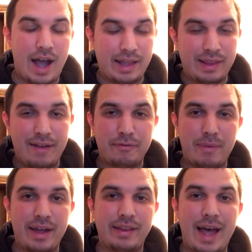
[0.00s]
I left
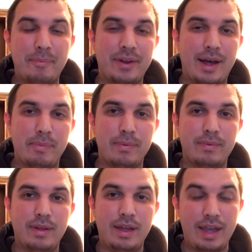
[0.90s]
my laptop
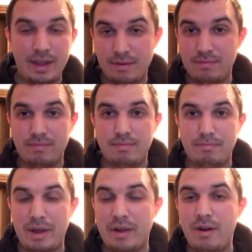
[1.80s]
in
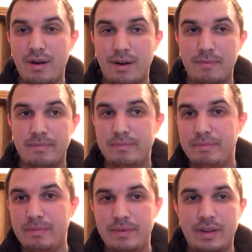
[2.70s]
my car.
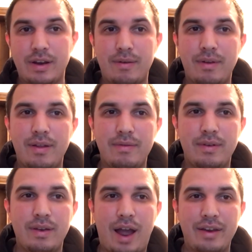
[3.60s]

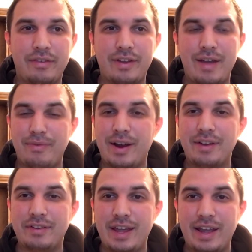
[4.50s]
I
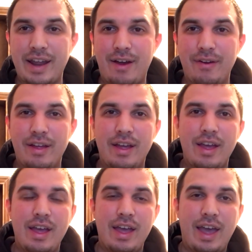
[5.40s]
forgot to take it out,
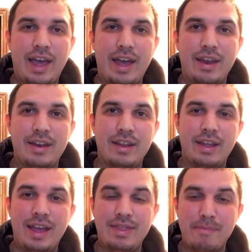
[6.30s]
and
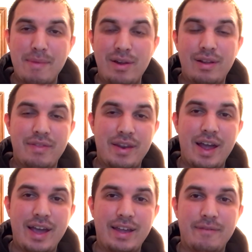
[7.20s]
in the middle of the
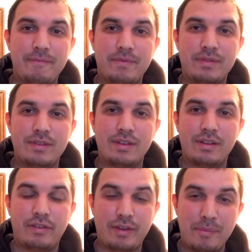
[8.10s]
night,
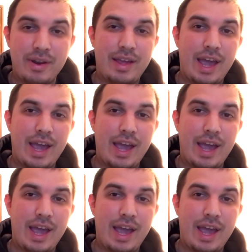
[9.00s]
somebody